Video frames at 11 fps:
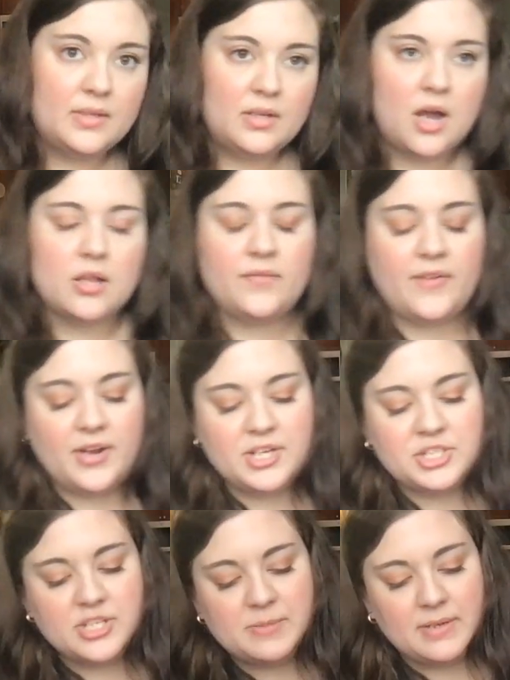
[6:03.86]
color
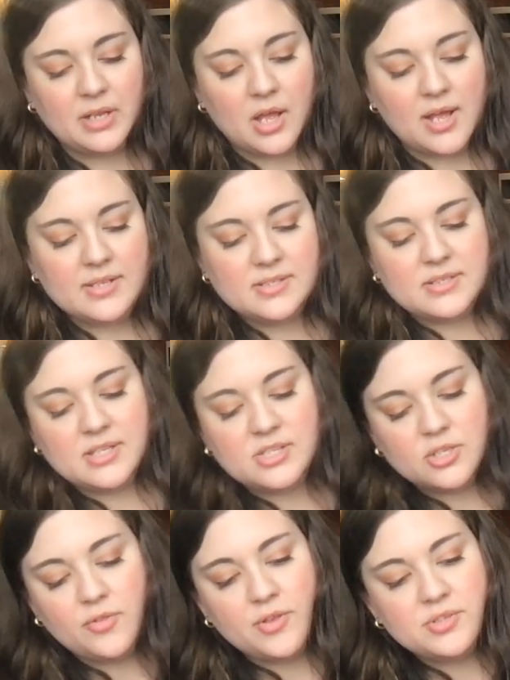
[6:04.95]
variation has been lost. And
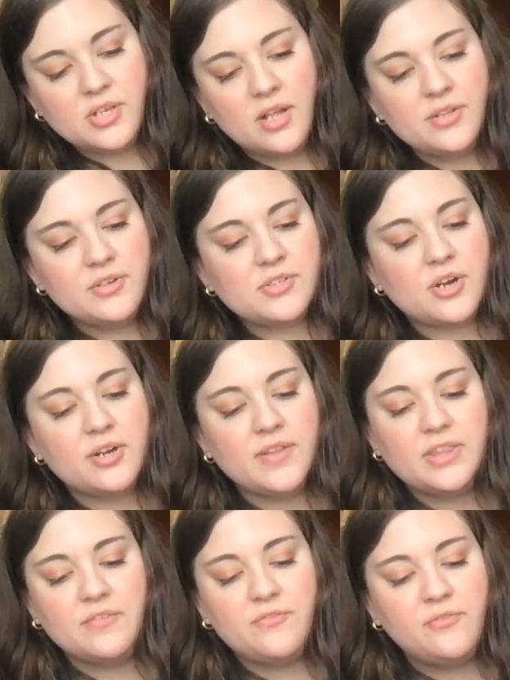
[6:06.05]
so those colors are in like the